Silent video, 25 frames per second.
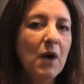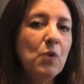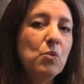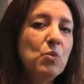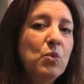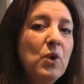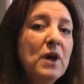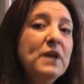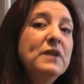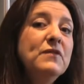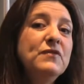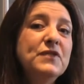
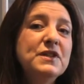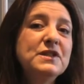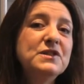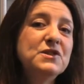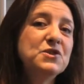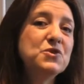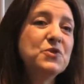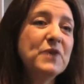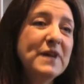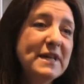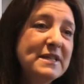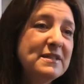One of the
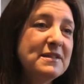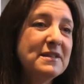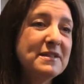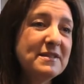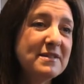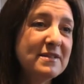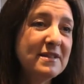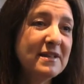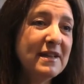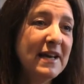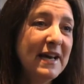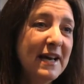
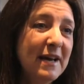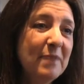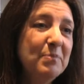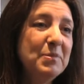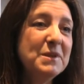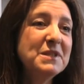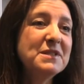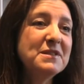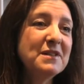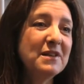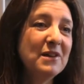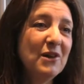stresses that
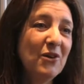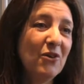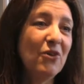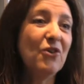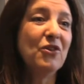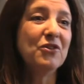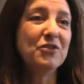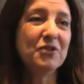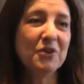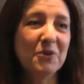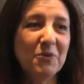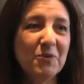happens a
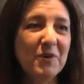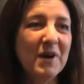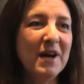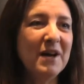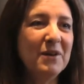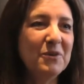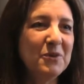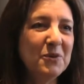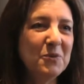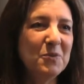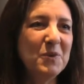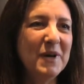lot
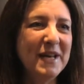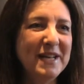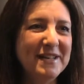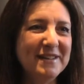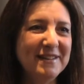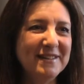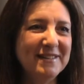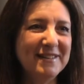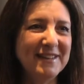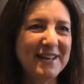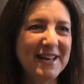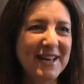around a
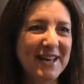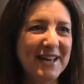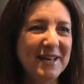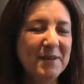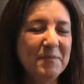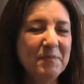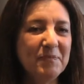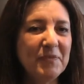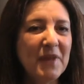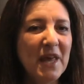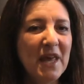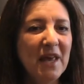wedding day
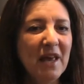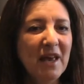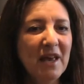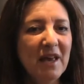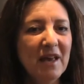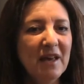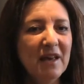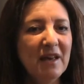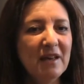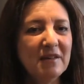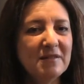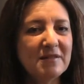
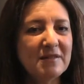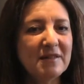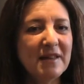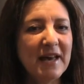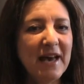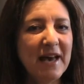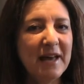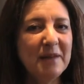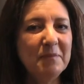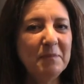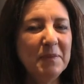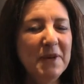is
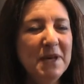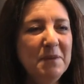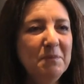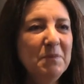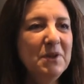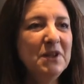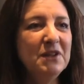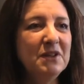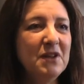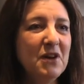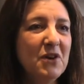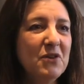that
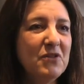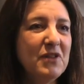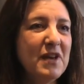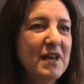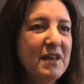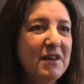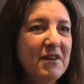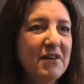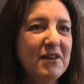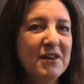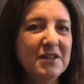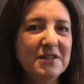people know they're
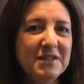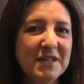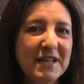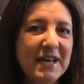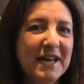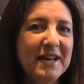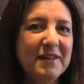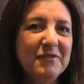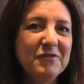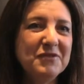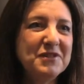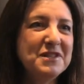going to
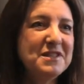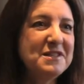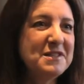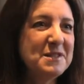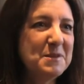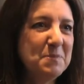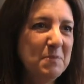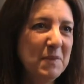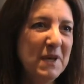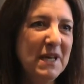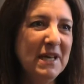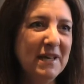have to
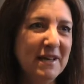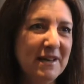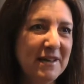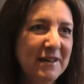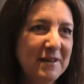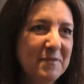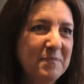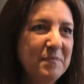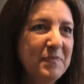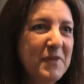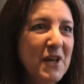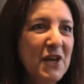
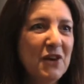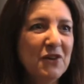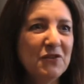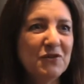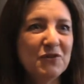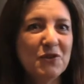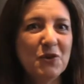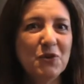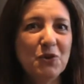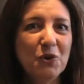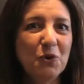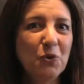speak.
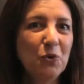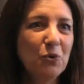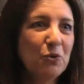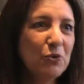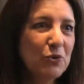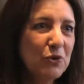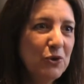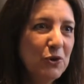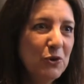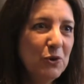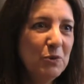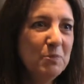So the
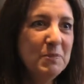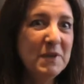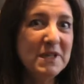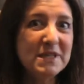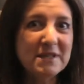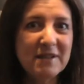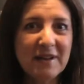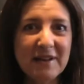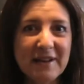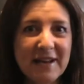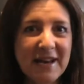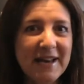groom
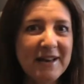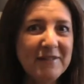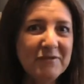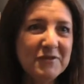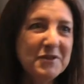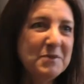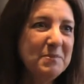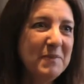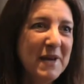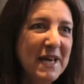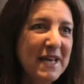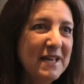is going to have
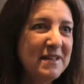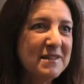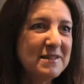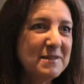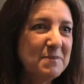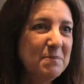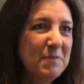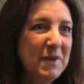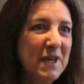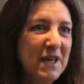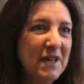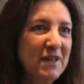to make a
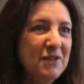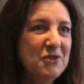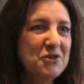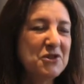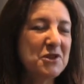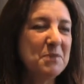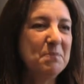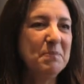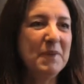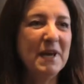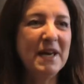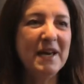speech,
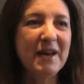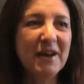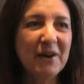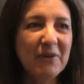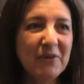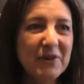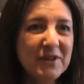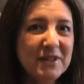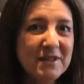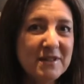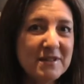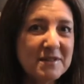the
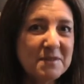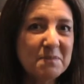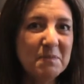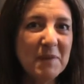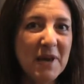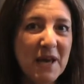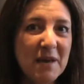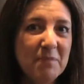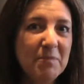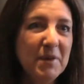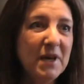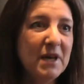parents
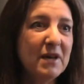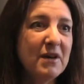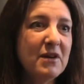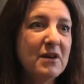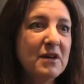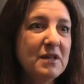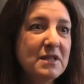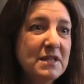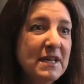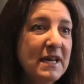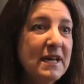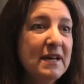maybe are
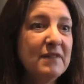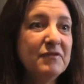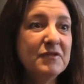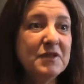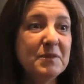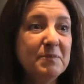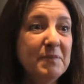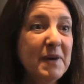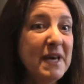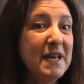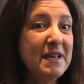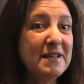going to have
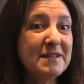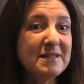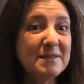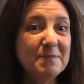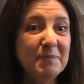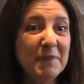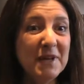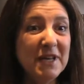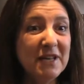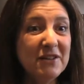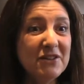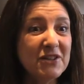to make a
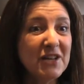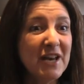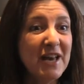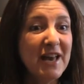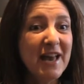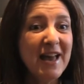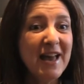speech.